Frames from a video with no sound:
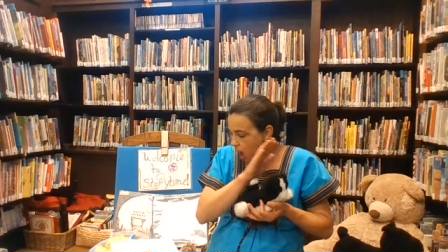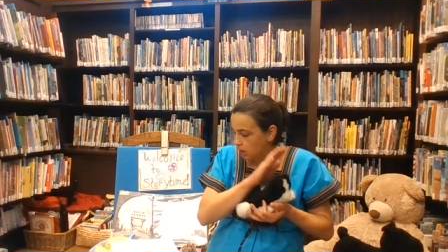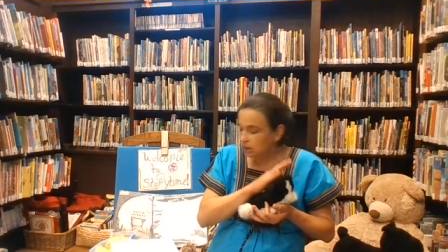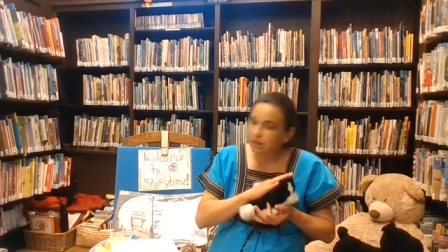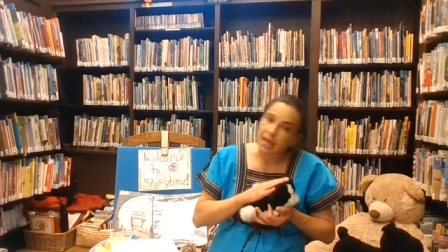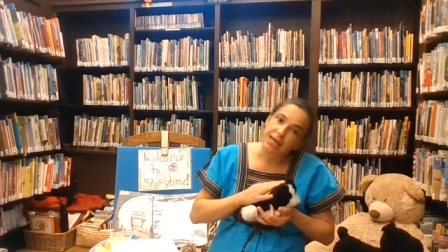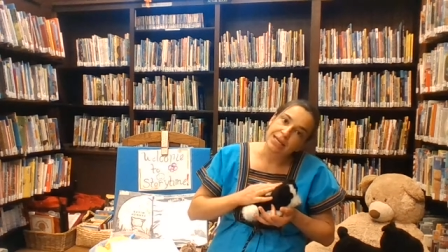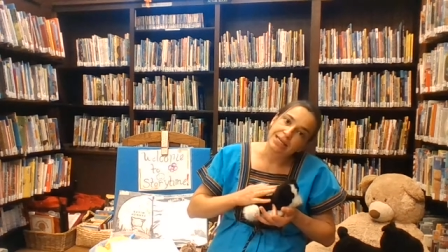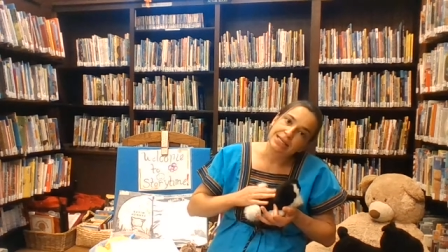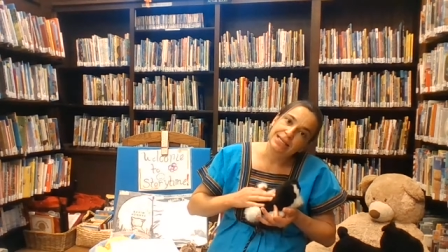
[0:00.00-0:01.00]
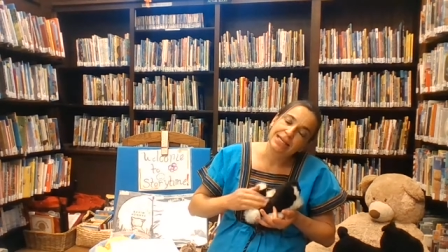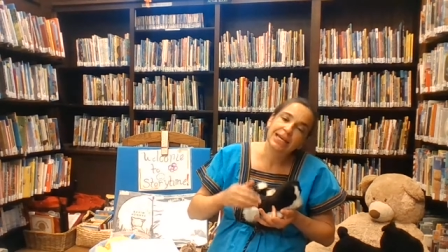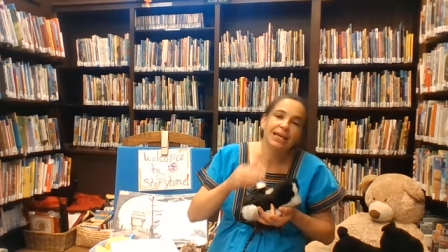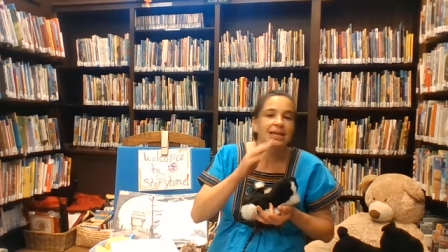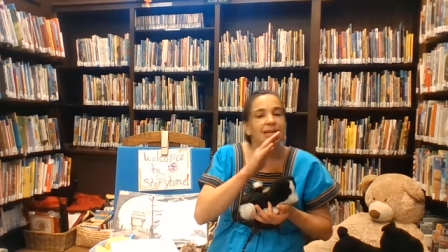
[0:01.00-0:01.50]
Lazy
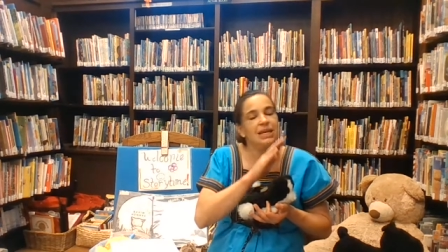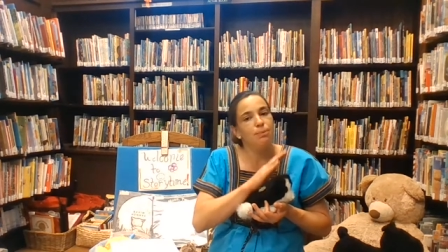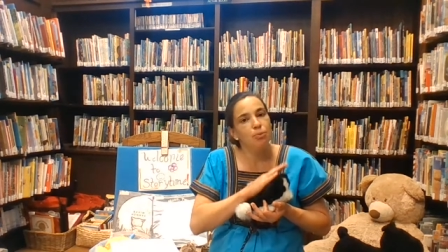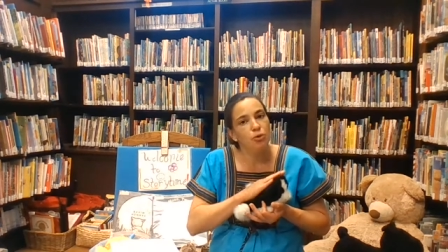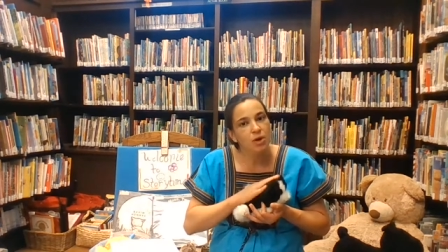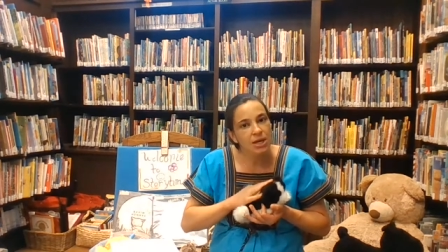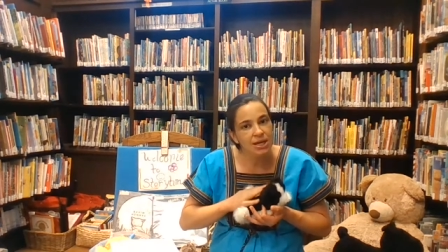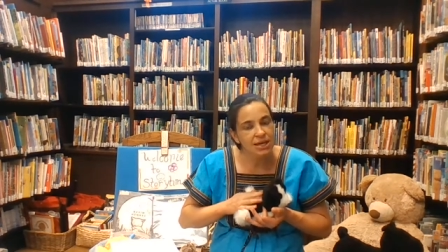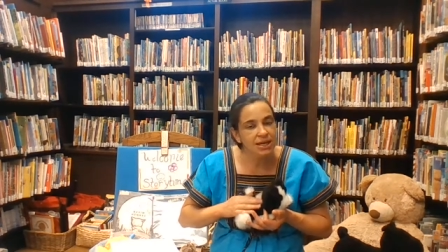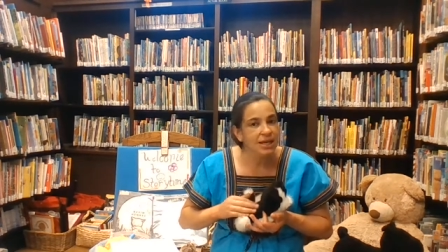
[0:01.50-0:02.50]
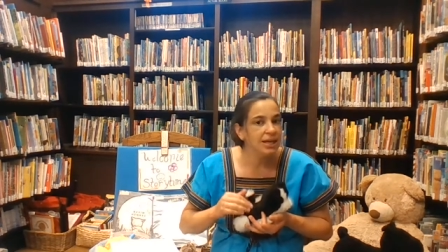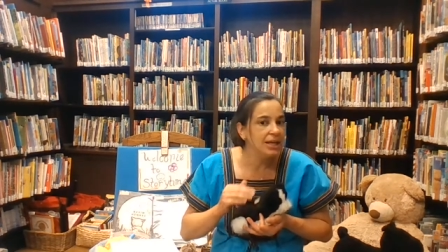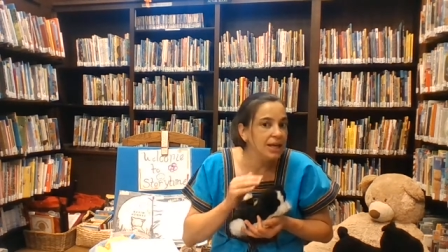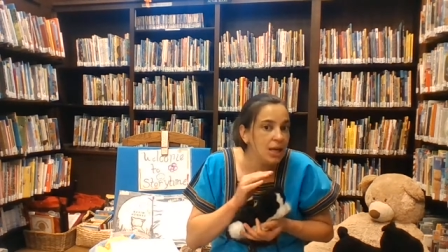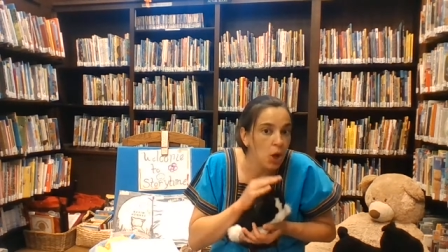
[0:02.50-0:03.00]
kitty, pretty
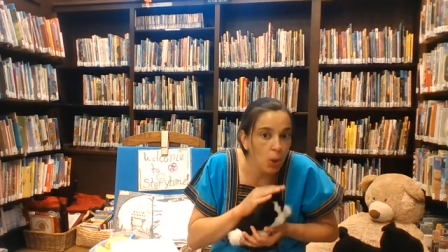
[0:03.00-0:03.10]
kitty,